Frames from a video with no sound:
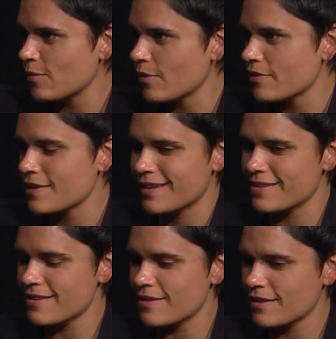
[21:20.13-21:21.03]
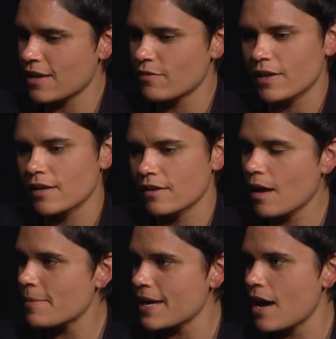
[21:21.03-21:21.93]
where it's like, because this is kind of like a
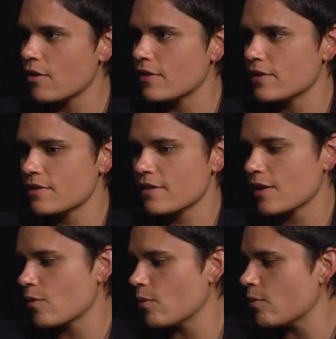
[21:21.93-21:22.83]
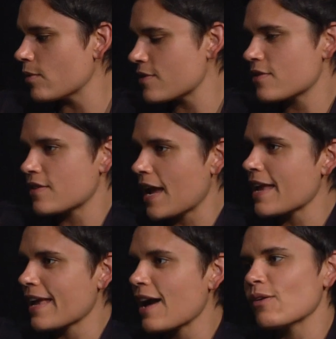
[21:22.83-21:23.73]
coming out, and then it's like, well, what's
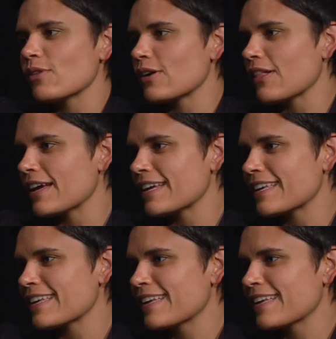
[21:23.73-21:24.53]
staying out look like?